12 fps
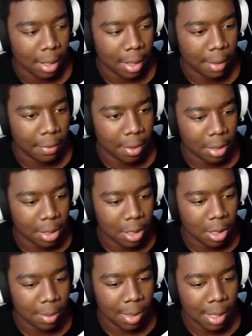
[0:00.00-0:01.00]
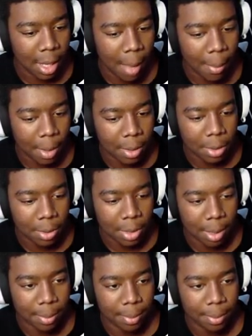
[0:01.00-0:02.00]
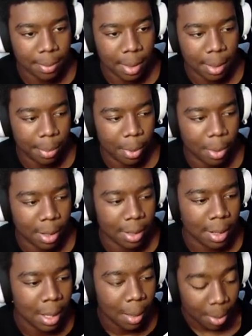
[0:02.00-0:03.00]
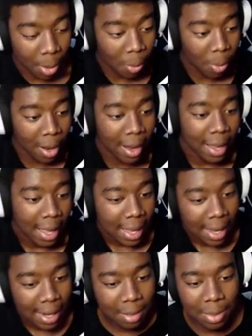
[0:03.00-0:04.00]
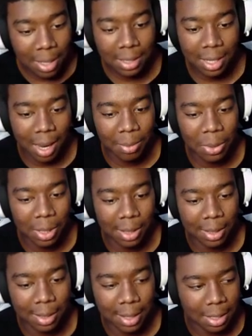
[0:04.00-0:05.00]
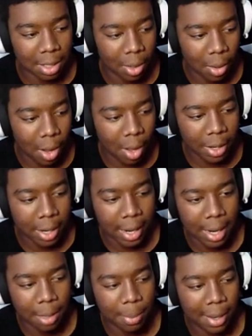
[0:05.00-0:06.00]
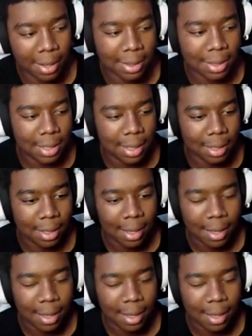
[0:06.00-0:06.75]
If you excuse me, I'm gonna do something important. But don't worry, in the meantime, you can get to know all your handy pals. See ya.